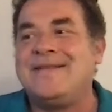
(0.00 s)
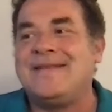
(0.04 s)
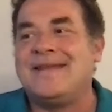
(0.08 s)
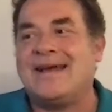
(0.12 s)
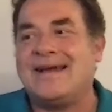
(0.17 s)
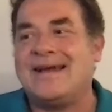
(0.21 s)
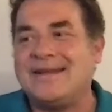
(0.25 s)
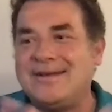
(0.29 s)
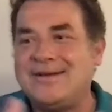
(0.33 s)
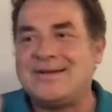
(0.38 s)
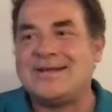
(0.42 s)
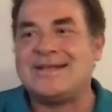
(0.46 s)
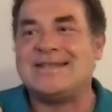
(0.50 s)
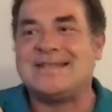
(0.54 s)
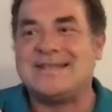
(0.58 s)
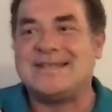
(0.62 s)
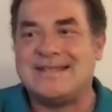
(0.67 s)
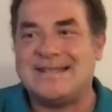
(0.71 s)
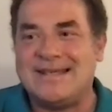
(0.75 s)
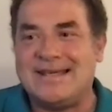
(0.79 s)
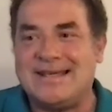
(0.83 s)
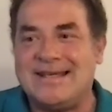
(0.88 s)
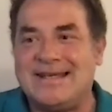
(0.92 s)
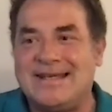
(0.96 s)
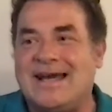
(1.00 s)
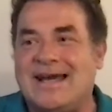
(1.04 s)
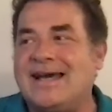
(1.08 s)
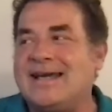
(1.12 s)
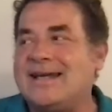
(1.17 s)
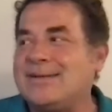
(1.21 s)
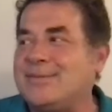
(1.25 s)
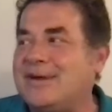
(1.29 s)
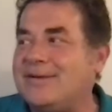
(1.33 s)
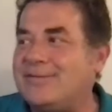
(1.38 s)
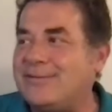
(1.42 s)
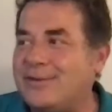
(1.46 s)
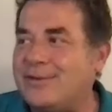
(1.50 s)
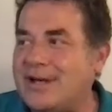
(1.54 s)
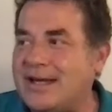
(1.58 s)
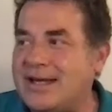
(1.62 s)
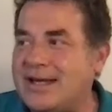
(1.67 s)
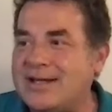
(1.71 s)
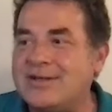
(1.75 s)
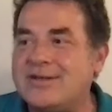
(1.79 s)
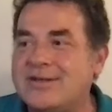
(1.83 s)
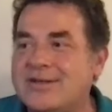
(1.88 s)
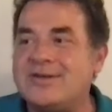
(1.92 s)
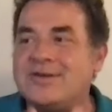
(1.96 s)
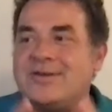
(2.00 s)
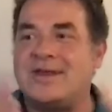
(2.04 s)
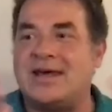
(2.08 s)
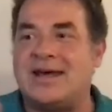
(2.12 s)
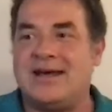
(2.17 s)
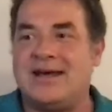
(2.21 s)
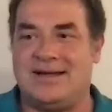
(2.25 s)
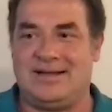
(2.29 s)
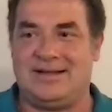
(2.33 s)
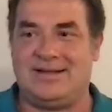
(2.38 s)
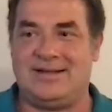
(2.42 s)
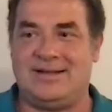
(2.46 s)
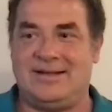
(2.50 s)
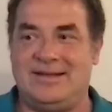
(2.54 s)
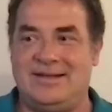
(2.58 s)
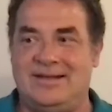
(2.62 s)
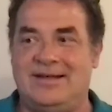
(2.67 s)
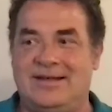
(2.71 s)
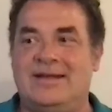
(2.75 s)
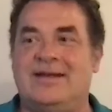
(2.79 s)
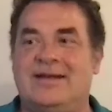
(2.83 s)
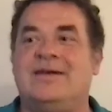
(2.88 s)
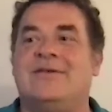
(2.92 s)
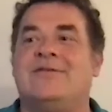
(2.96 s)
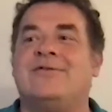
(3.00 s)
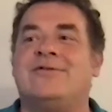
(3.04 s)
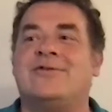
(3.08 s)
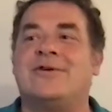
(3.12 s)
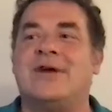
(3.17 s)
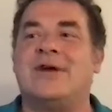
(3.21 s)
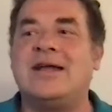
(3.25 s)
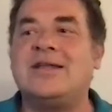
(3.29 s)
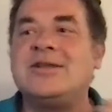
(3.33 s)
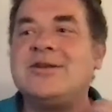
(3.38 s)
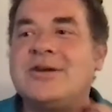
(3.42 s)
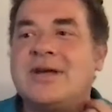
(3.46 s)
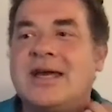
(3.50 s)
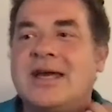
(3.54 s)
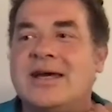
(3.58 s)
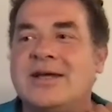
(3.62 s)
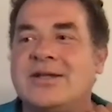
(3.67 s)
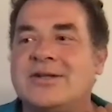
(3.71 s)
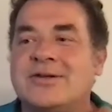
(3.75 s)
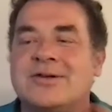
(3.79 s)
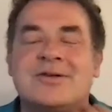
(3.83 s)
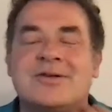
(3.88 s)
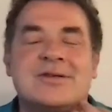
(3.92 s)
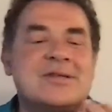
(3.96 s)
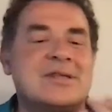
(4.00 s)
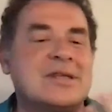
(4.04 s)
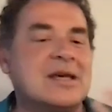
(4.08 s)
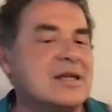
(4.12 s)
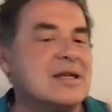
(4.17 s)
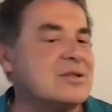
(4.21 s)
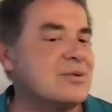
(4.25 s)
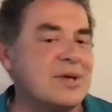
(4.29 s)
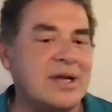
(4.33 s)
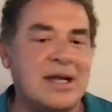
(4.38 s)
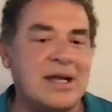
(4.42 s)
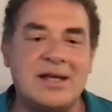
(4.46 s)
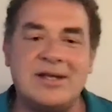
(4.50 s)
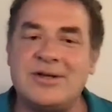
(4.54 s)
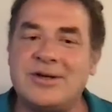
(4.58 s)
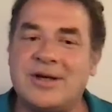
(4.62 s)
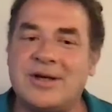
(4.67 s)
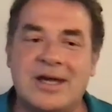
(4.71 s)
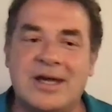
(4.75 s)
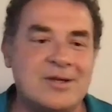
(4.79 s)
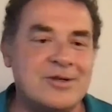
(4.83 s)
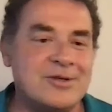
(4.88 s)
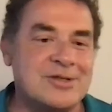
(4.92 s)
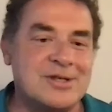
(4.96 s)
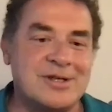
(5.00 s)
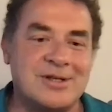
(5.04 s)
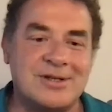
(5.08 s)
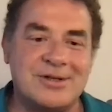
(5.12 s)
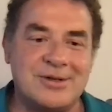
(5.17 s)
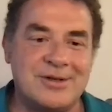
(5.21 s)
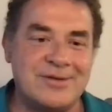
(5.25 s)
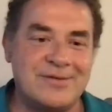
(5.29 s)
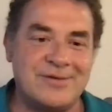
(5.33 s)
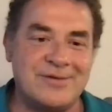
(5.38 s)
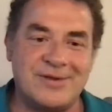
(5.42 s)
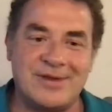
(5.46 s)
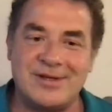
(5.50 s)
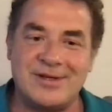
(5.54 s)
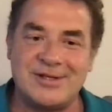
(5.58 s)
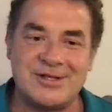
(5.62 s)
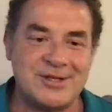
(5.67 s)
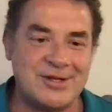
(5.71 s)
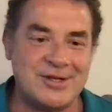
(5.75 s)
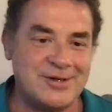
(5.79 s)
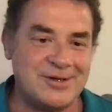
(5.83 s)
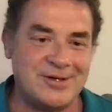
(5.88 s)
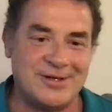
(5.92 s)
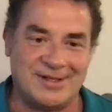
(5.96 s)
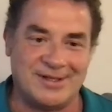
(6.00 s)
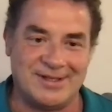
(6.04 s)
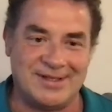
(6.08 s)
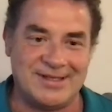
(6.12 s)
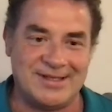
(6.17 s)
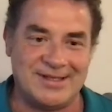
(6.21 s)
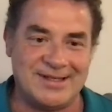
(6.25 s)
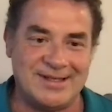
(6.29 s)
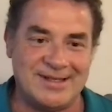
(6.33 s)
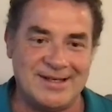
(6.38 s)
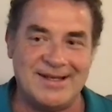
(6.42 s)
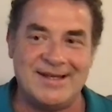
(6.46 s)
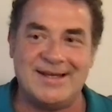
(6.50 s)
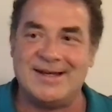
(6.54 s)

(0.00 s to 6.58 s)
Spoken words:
And you can see, Adam, if we can do that for educators, that's what educators are doing for their students.